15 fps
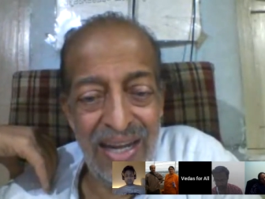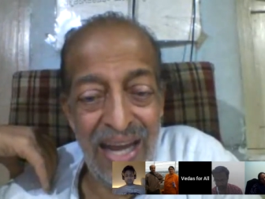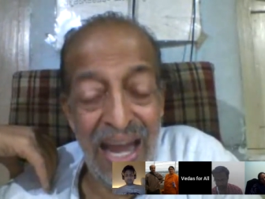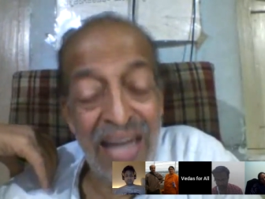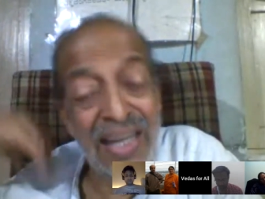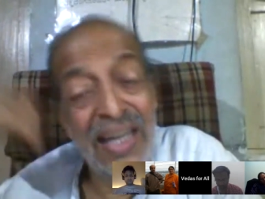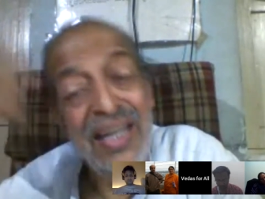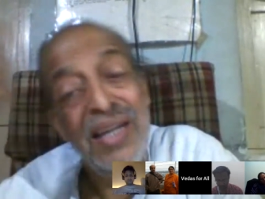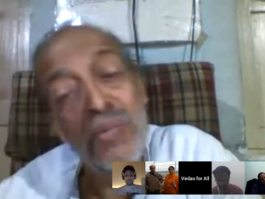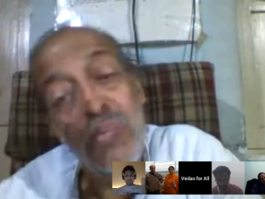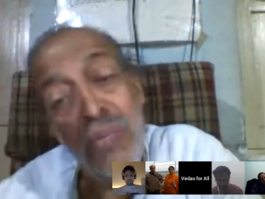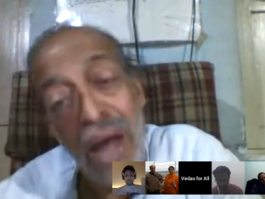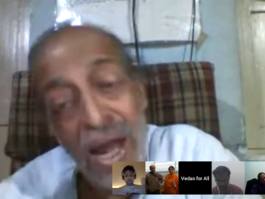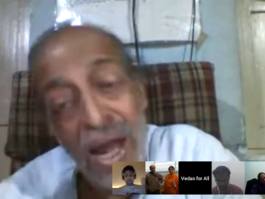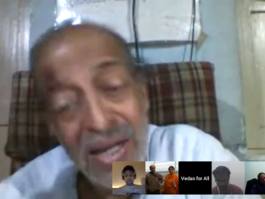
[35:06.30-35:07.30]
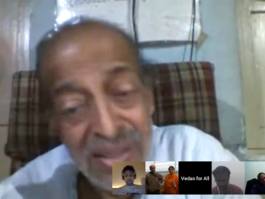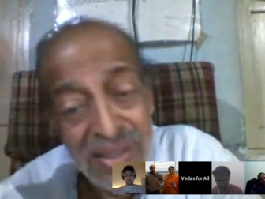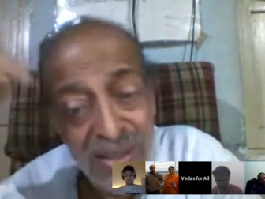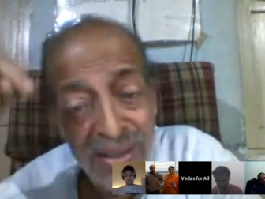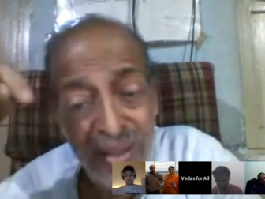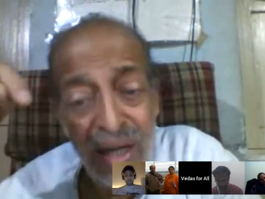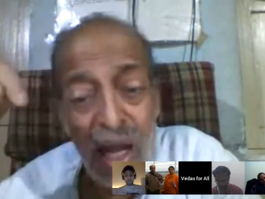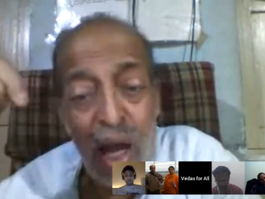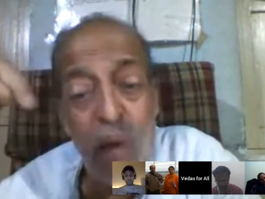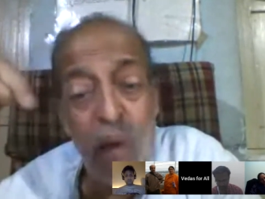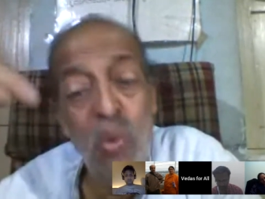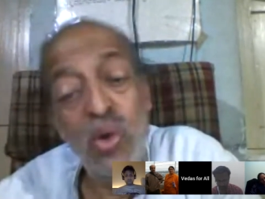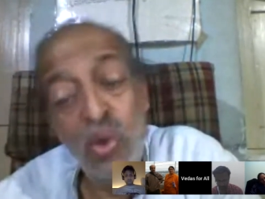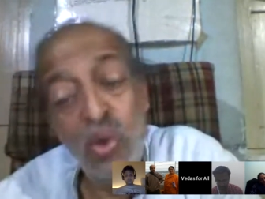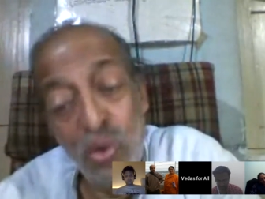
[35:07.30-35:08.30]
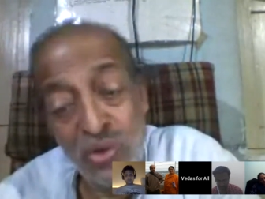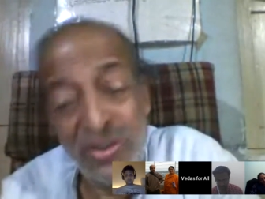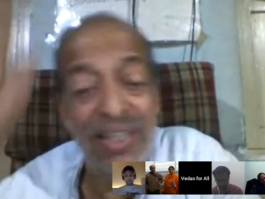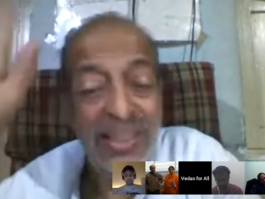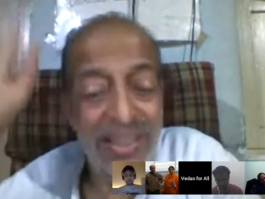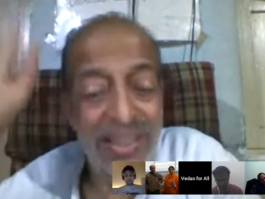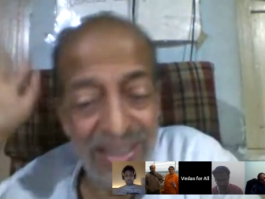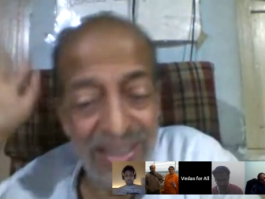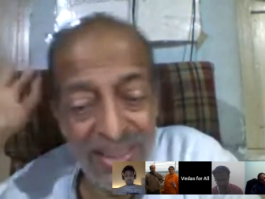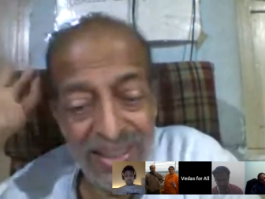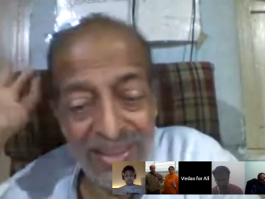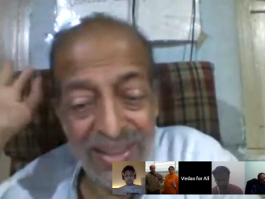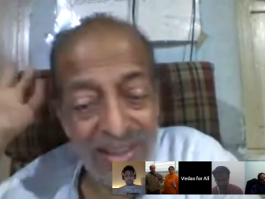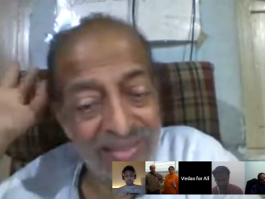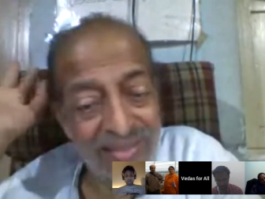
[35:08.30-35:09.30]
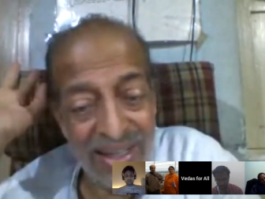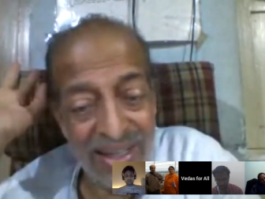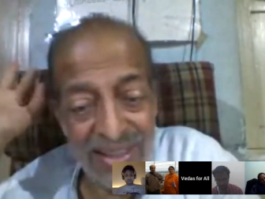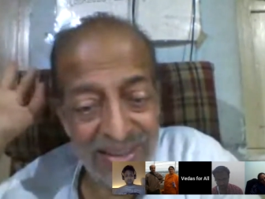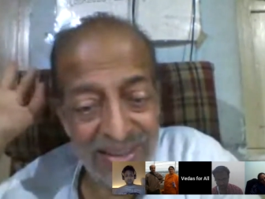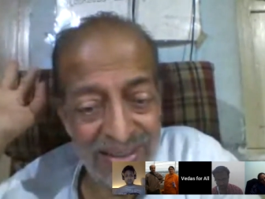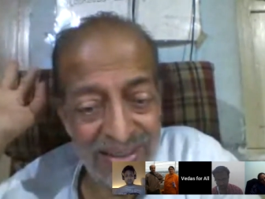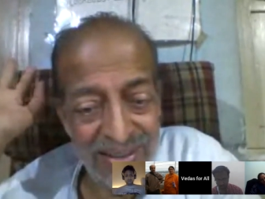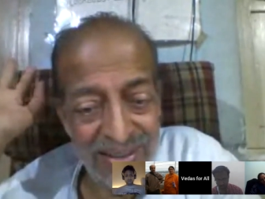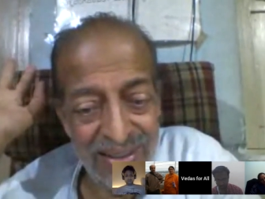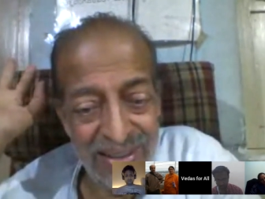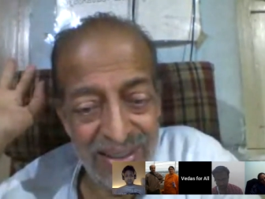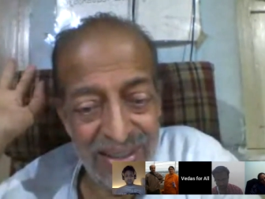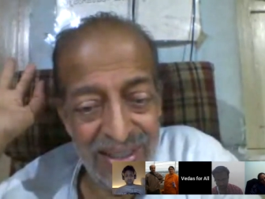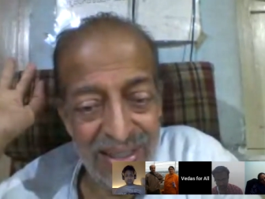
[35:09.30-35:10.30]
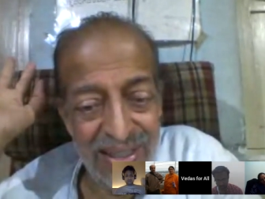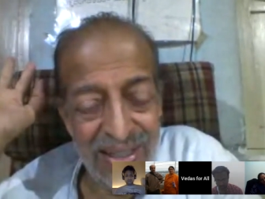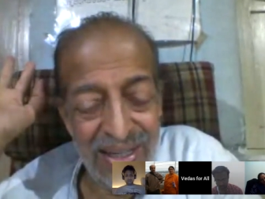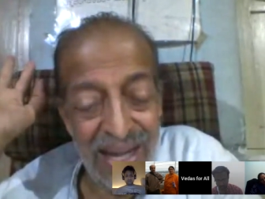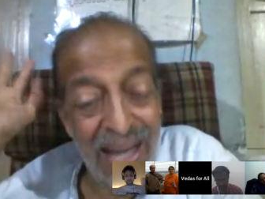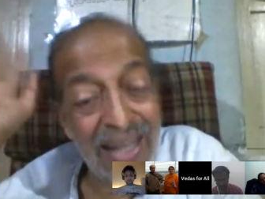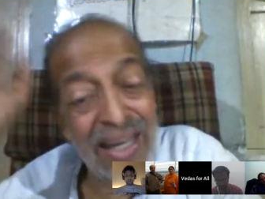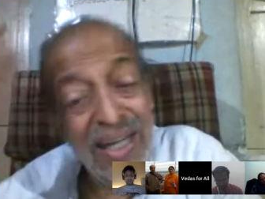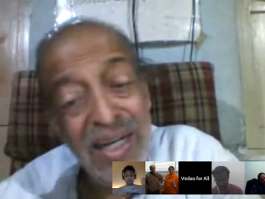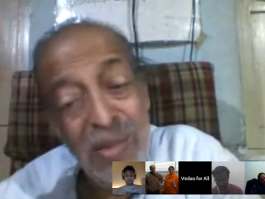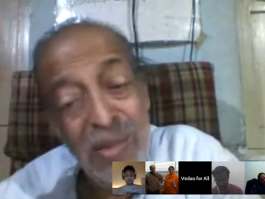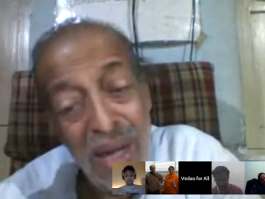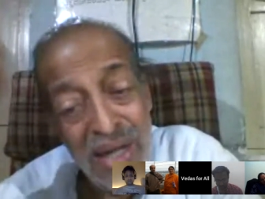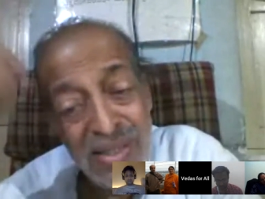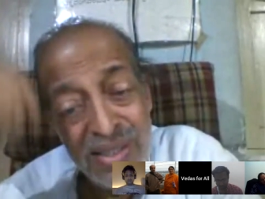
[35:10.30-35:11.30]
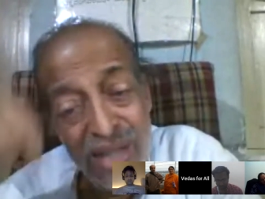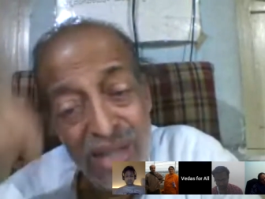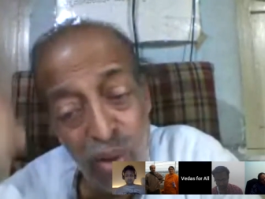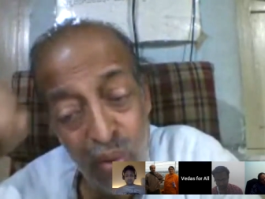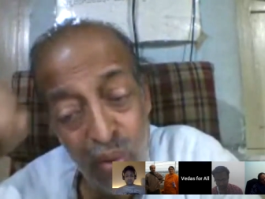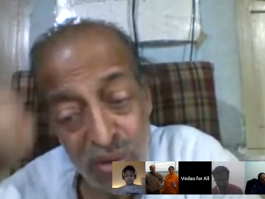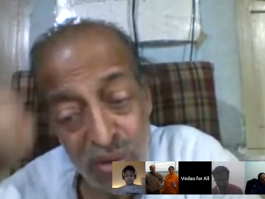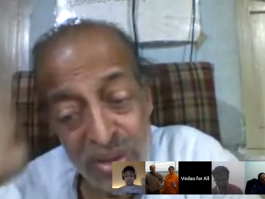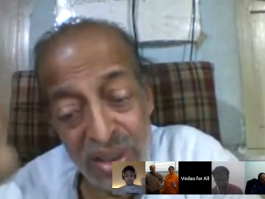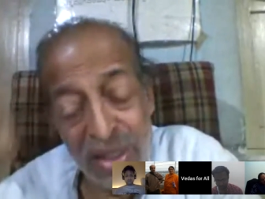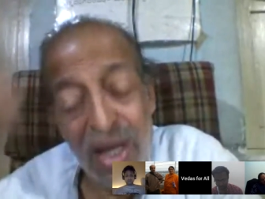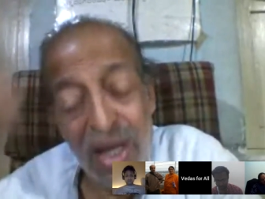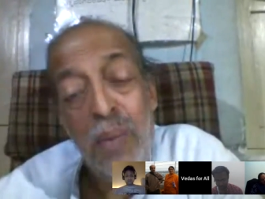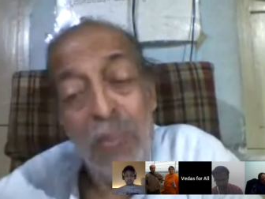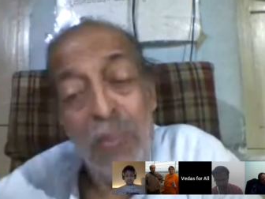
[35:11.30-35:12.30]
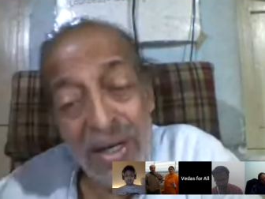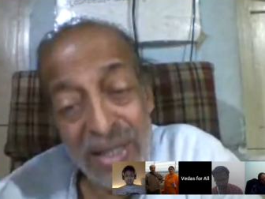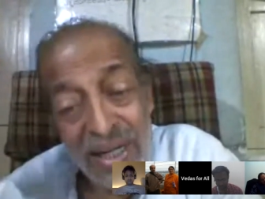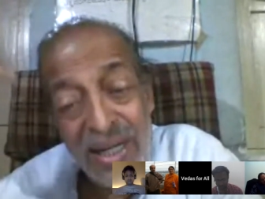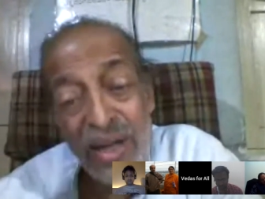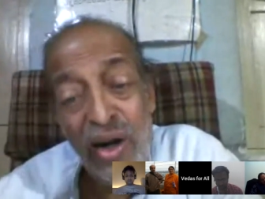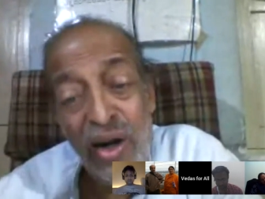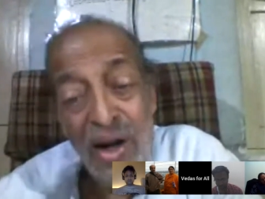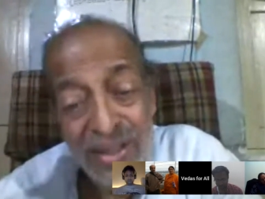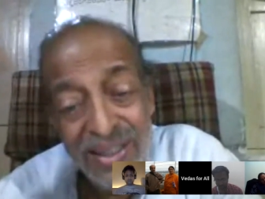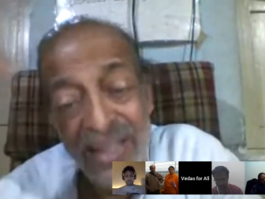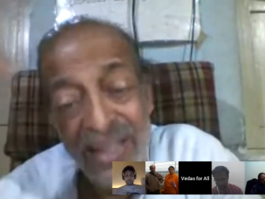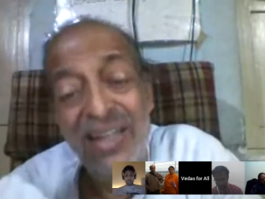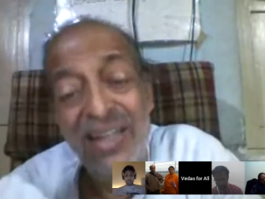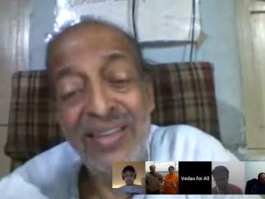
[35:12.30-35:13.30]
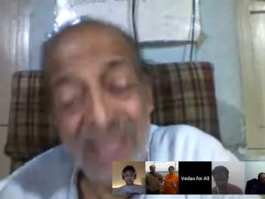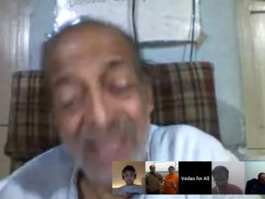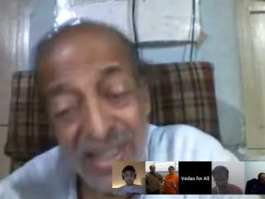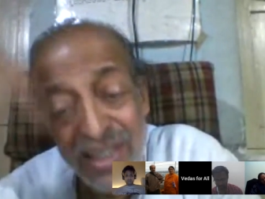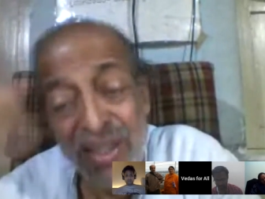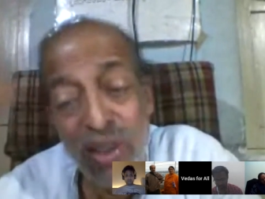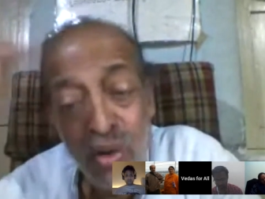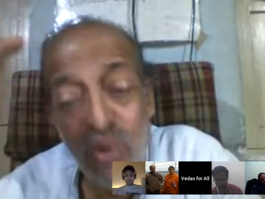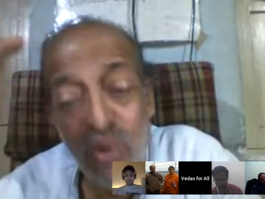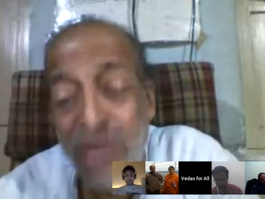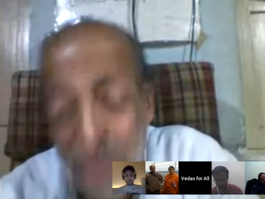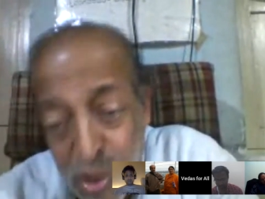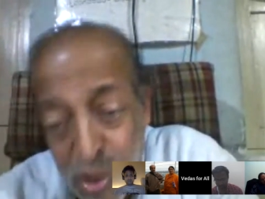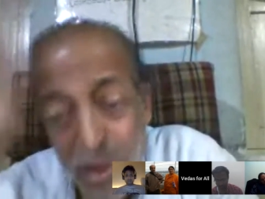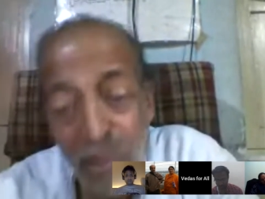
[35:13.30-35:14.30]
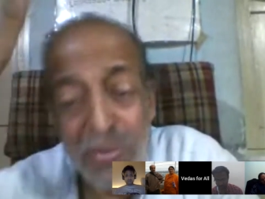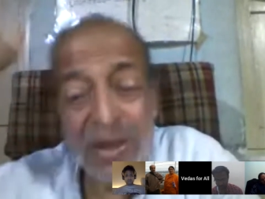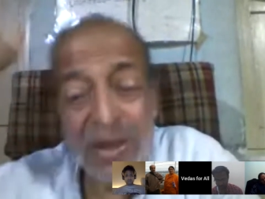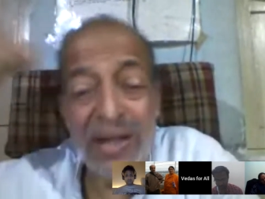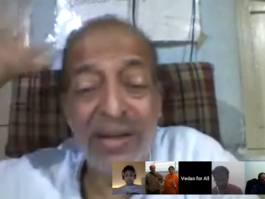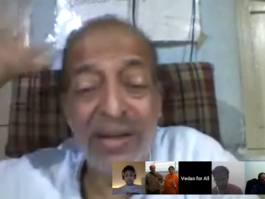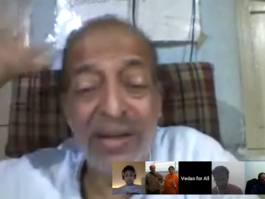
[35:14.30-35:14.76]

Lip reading: I can imagine how you see. That's right. I can imagine how you think, but I cannot really think using your brain.